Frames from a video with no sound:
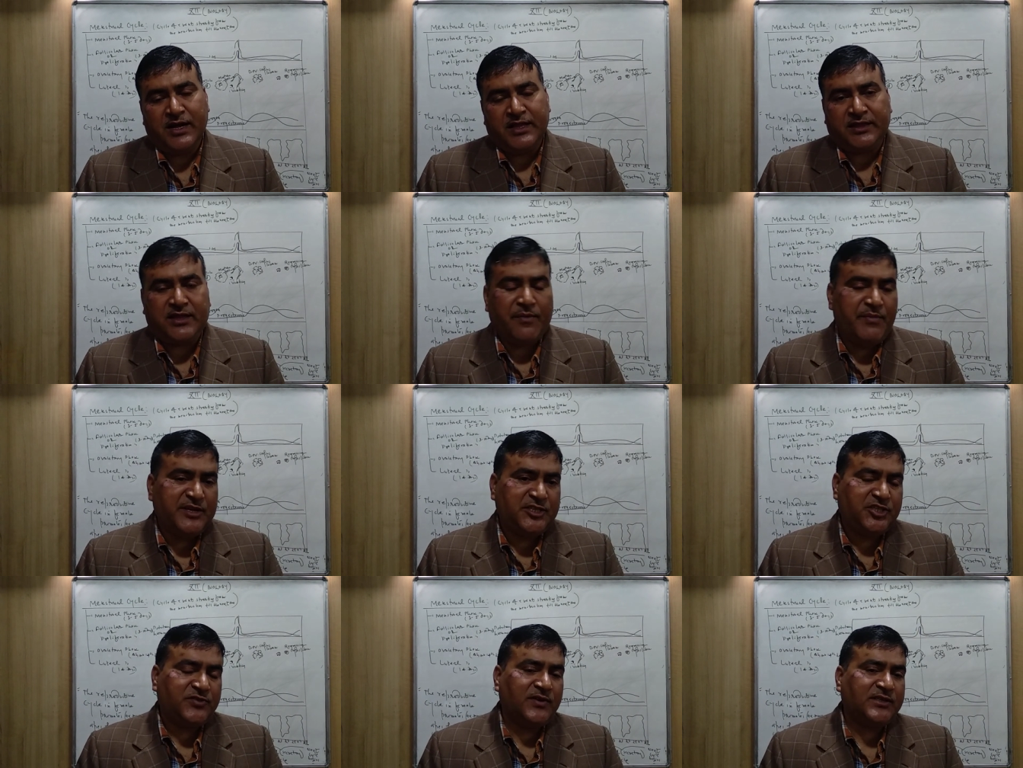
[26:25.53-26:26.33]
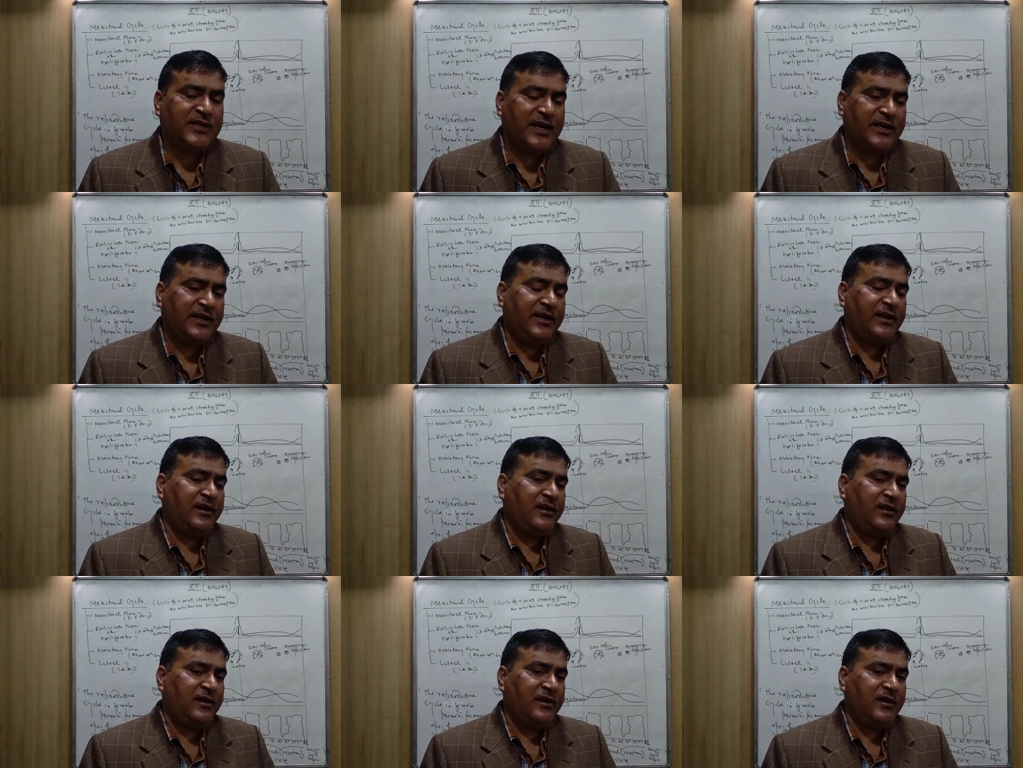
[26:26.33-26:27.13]
The menstrual
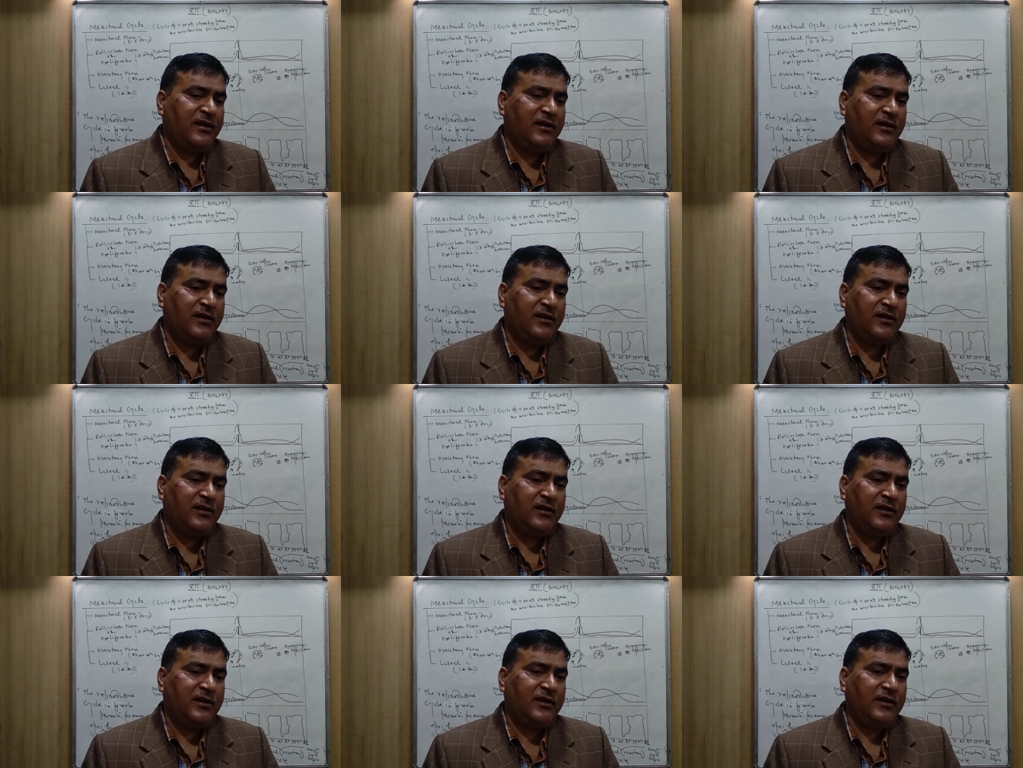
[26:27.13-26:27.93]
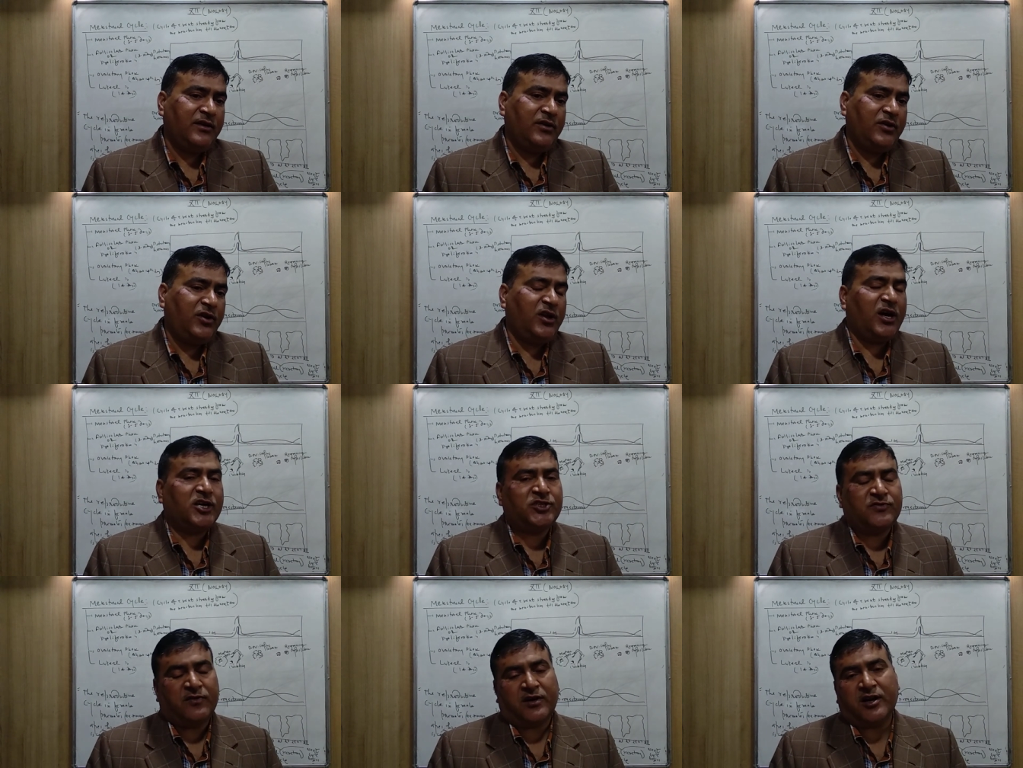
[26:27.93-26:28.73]
cycle
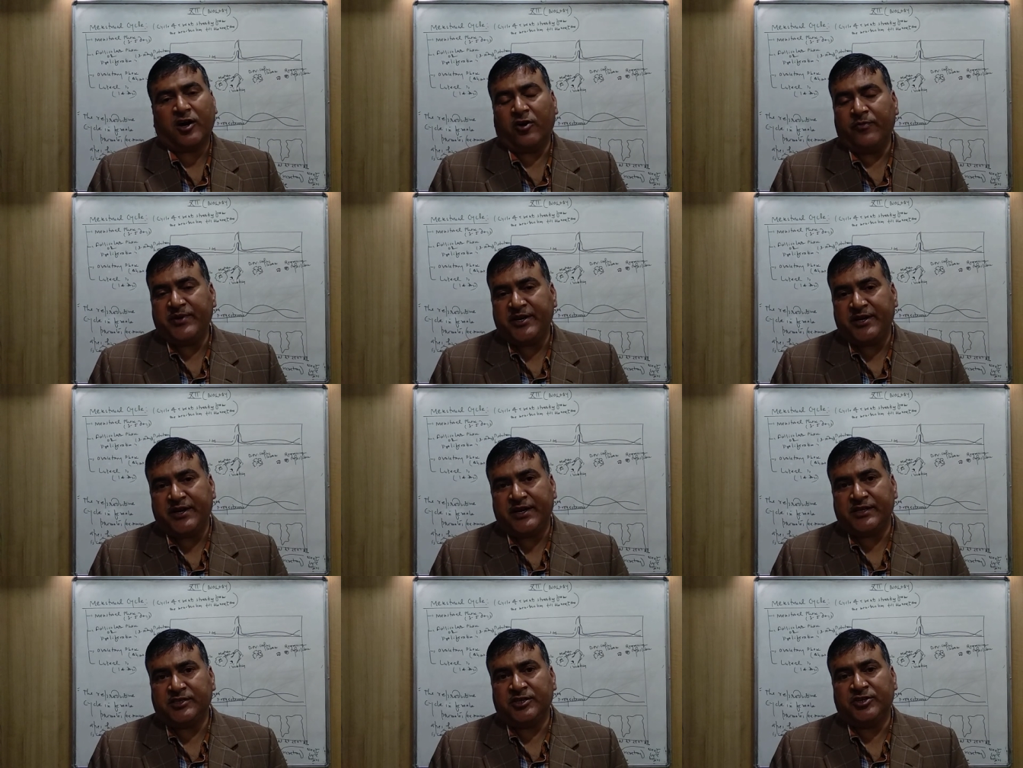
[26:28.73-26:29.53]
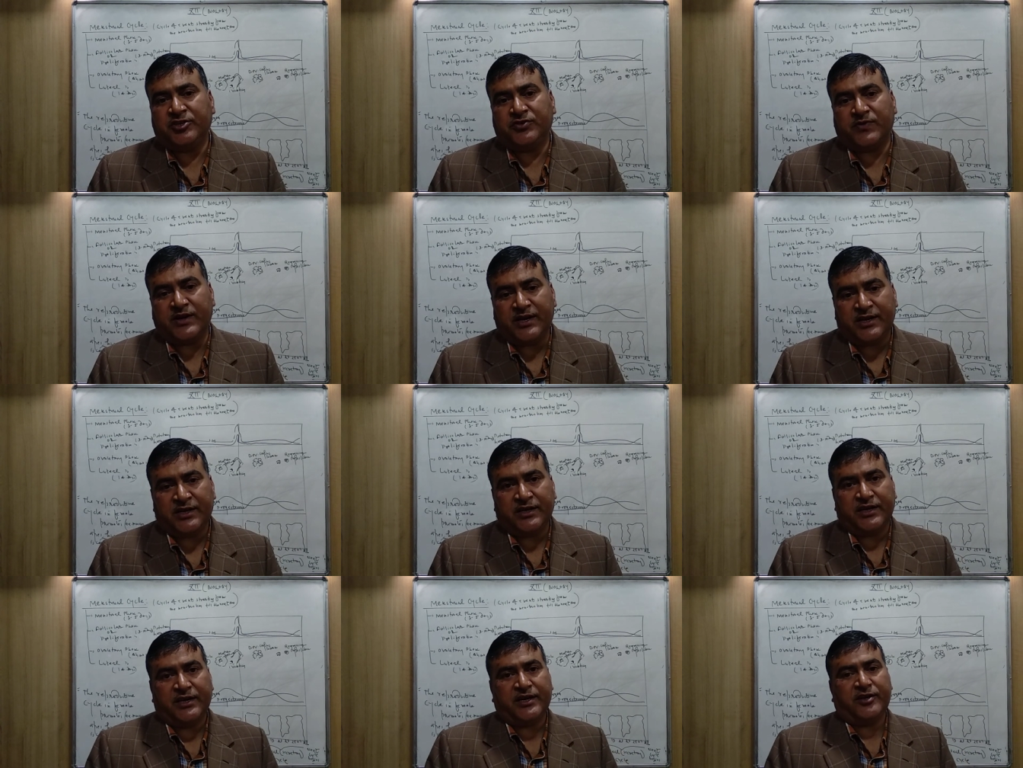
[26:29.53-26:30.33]
lasts for how many days?
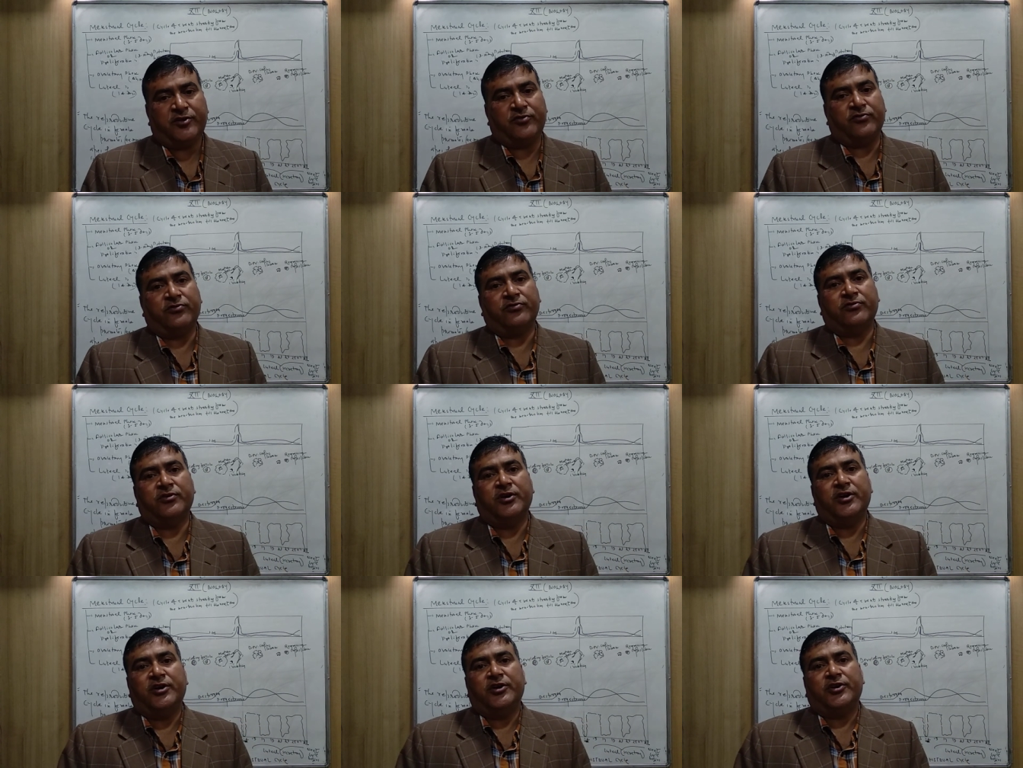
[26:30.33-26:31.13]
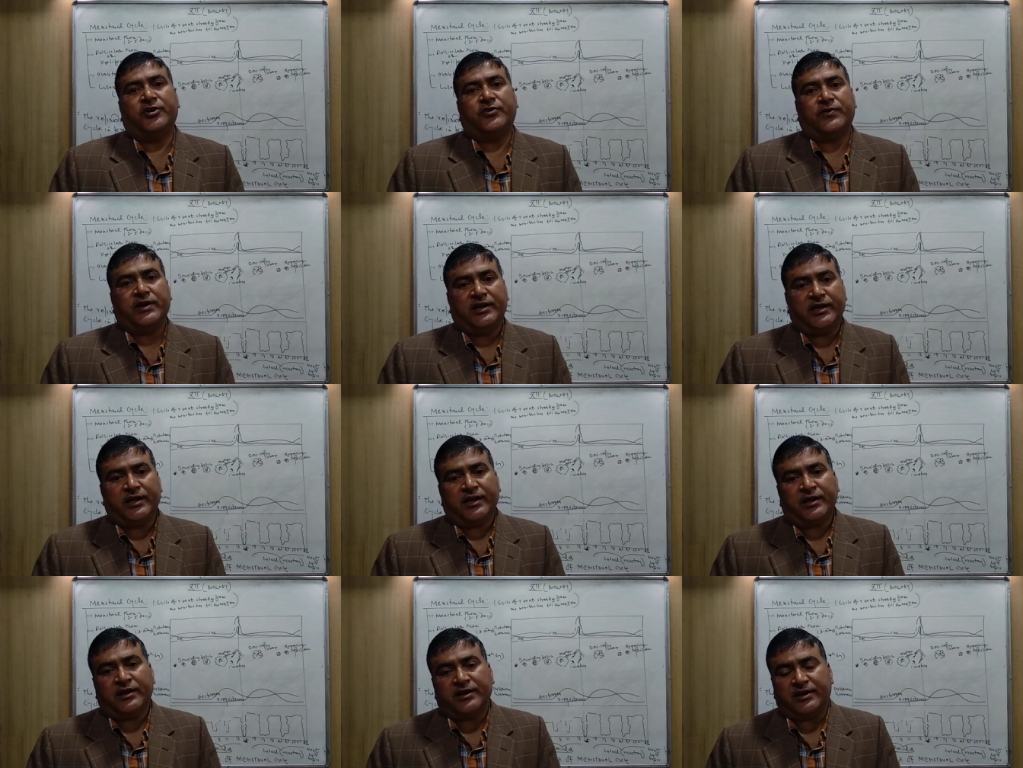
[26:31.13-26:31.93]
28 to
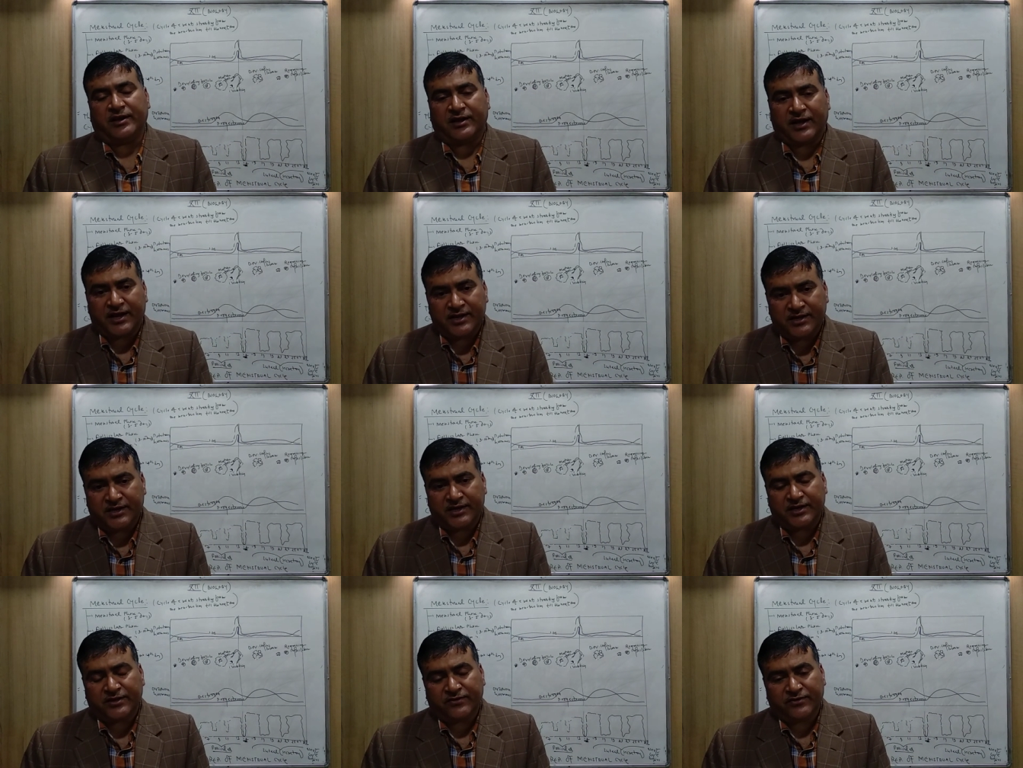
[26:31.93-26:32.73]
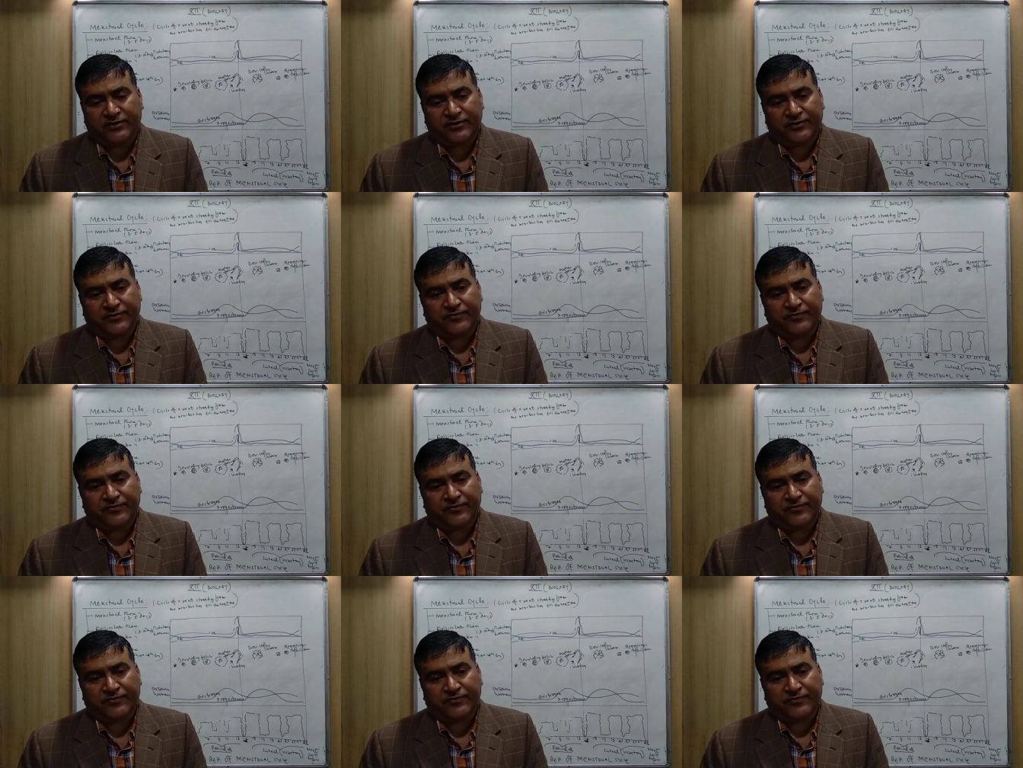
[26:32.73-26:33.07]
29 days.